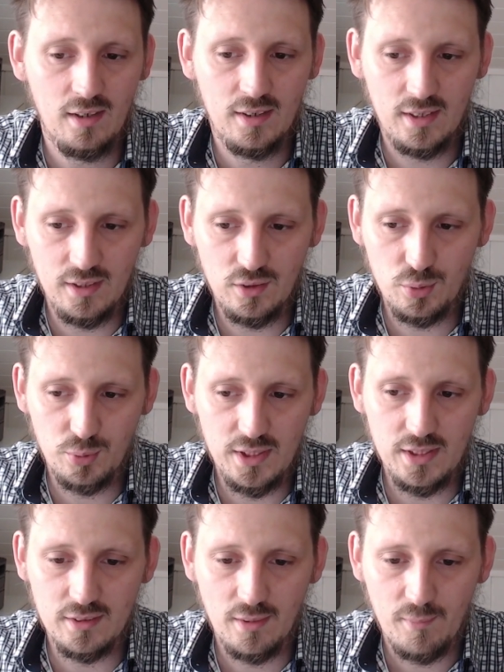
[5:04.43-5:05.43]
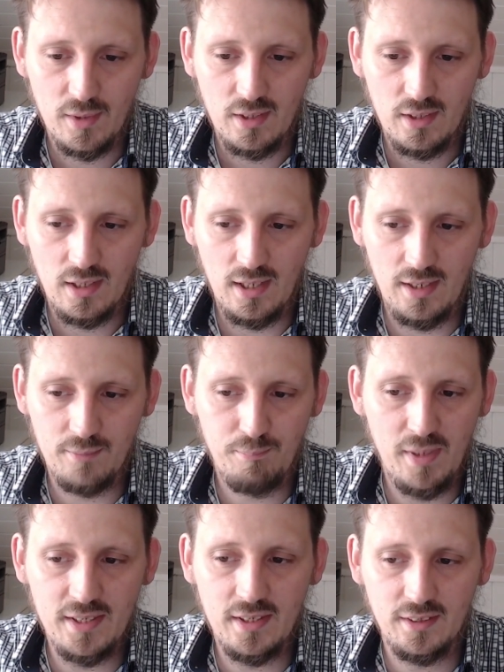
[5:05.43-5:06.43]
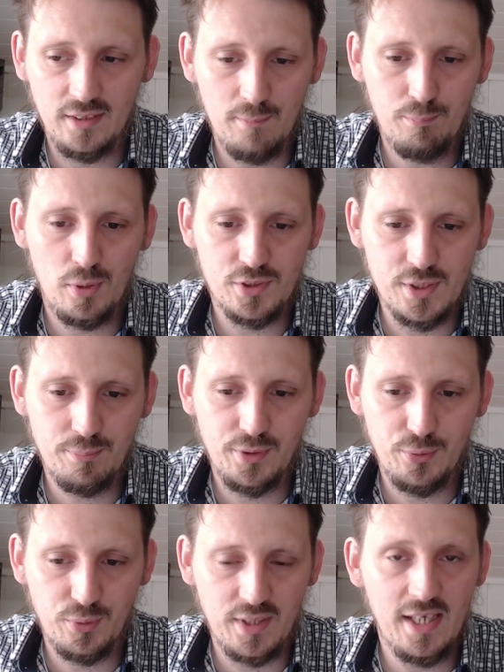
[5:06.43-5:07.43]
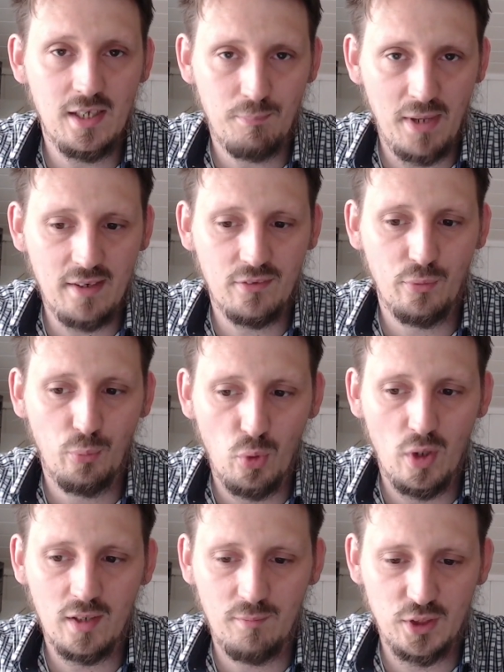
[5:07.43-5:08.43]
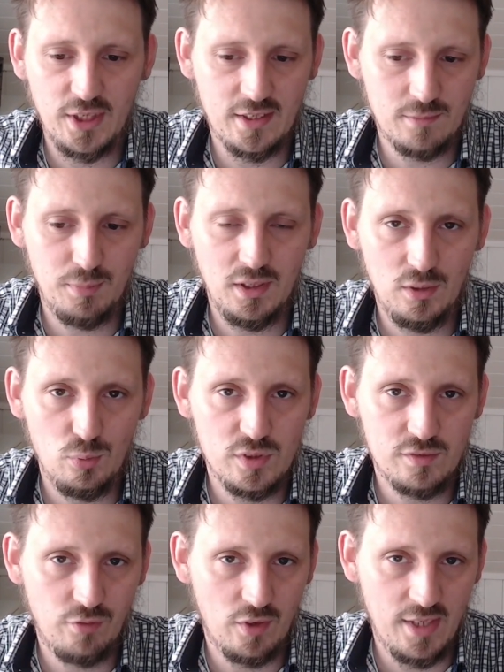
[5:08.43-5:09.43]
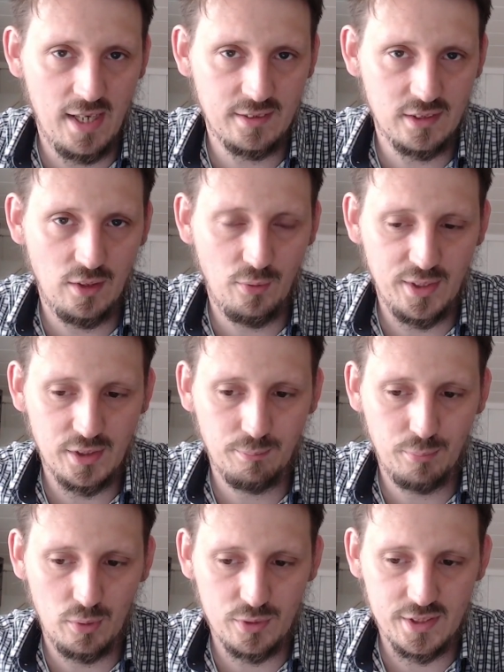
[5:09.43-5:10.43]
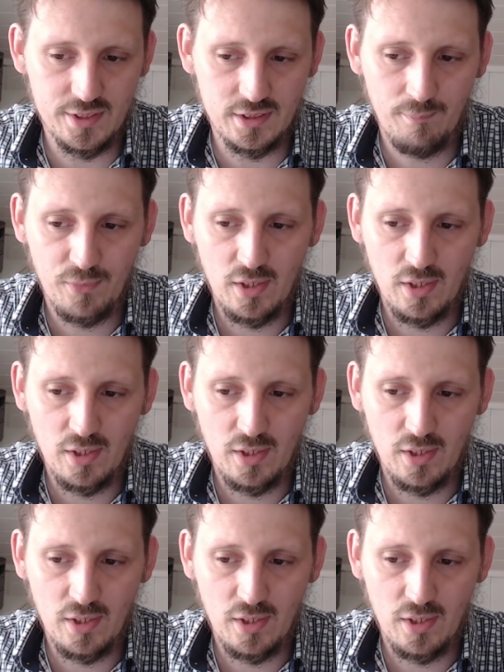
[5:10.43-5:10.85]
into heat and making it impossible to take back the work which has been used for the acceleration process.